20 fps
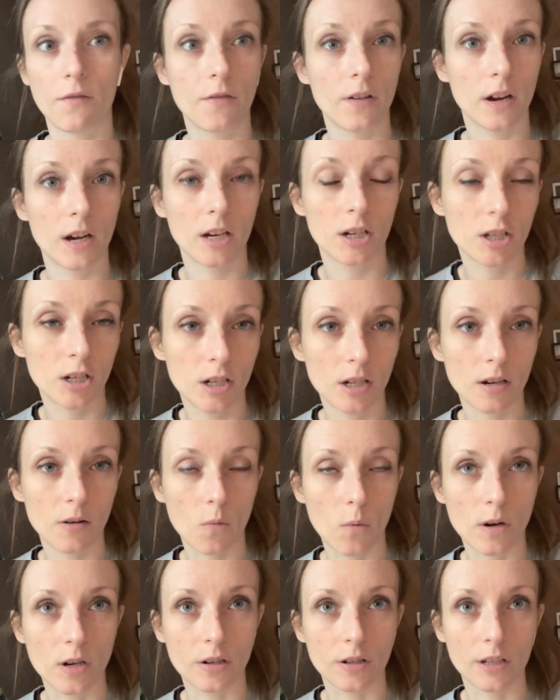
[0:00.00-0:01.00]
finished
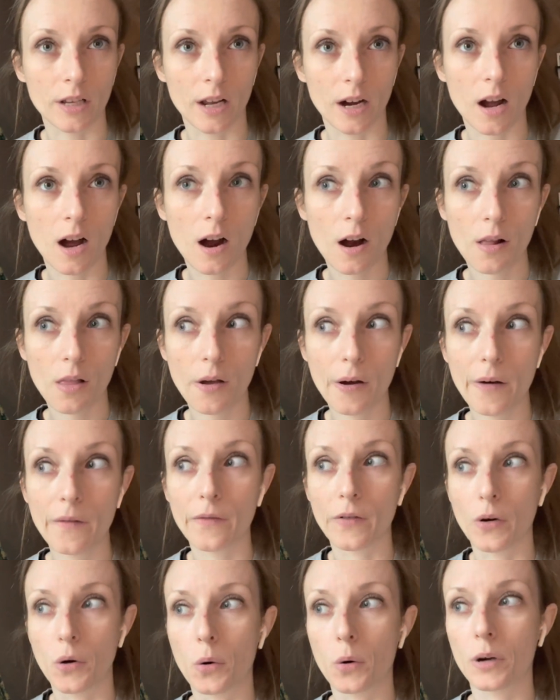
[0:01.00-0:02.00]
Winterset Hollow
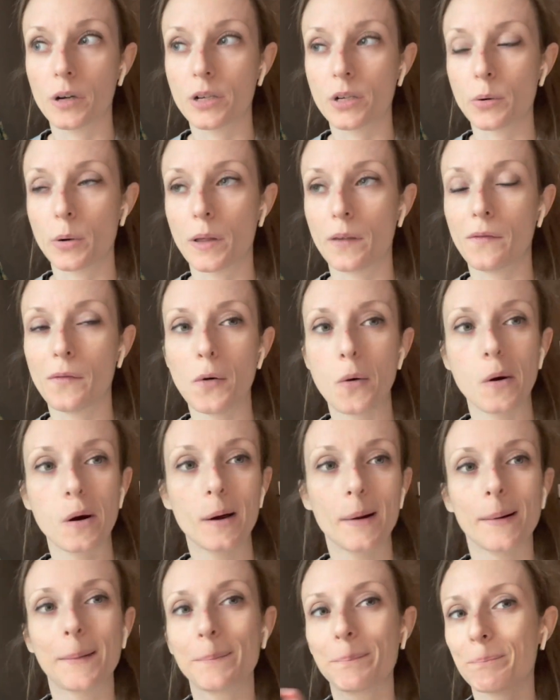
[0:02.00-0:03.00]
for Horror in
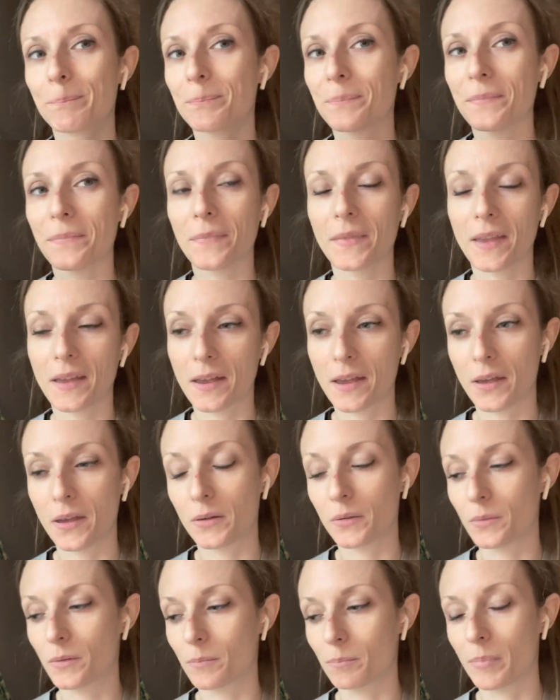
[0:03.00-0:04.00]
24.
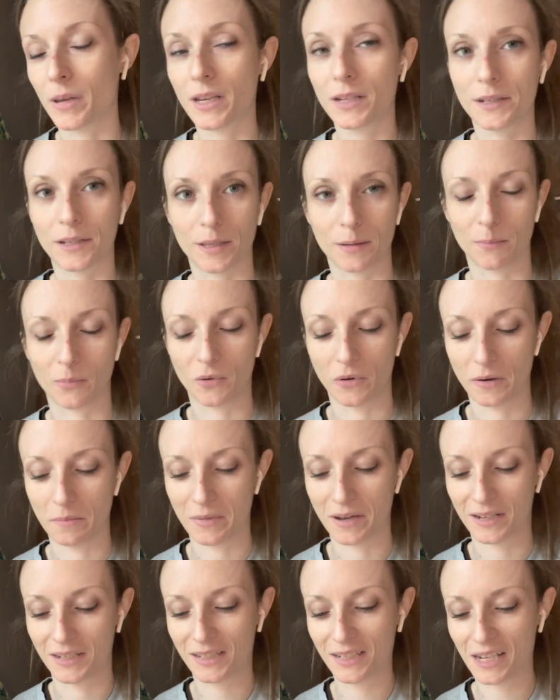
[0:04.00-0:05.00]
Big
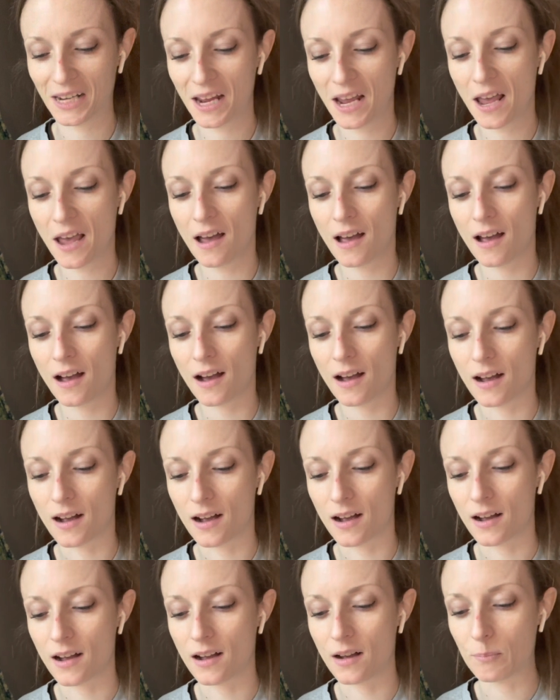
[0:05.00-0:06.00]
disappointment.
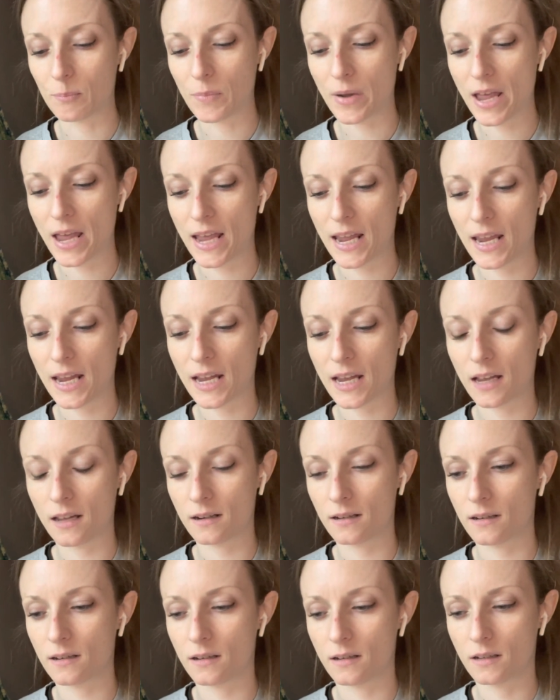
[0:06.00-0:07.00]

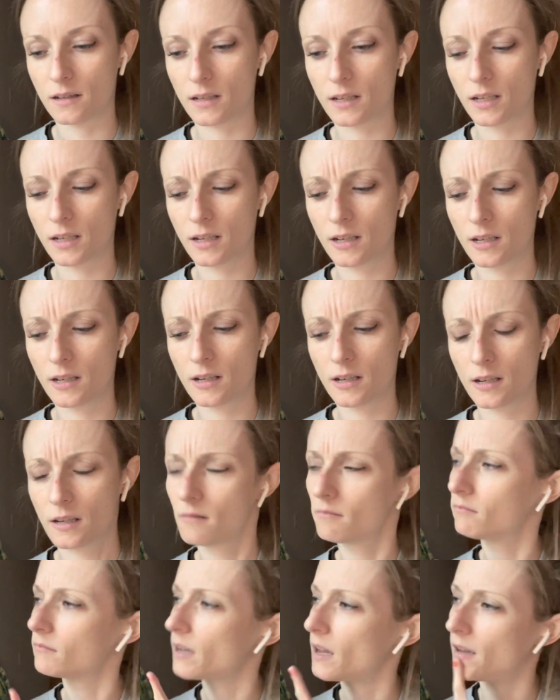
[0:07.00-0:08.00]
And
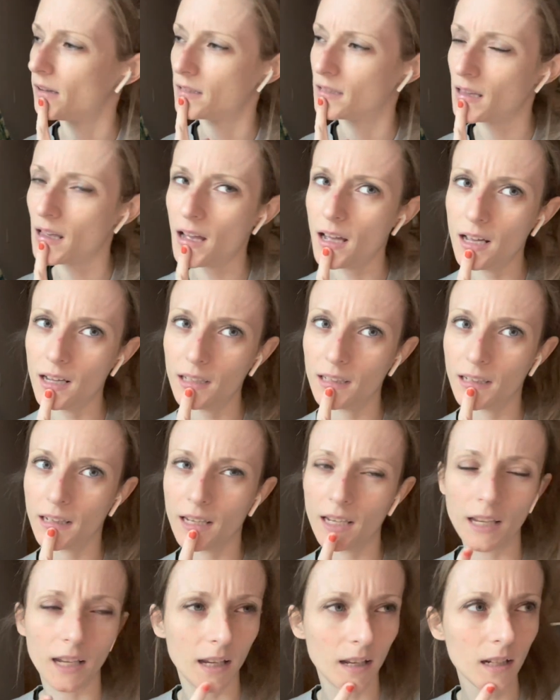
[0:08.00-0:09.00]
is that
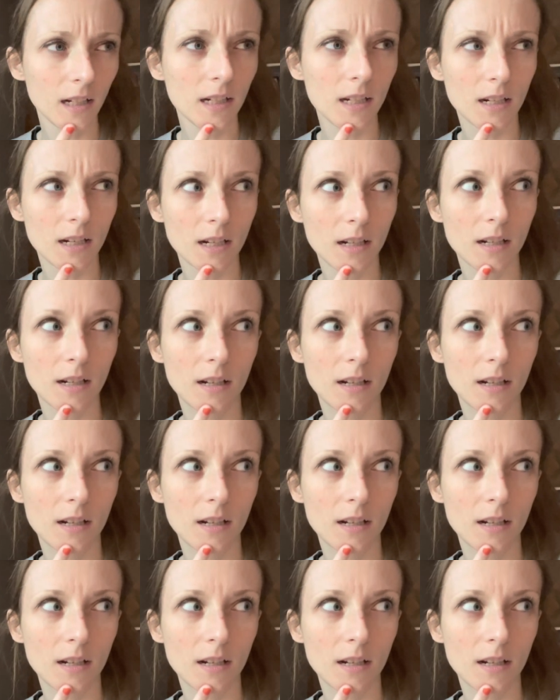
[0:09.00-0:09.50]
it?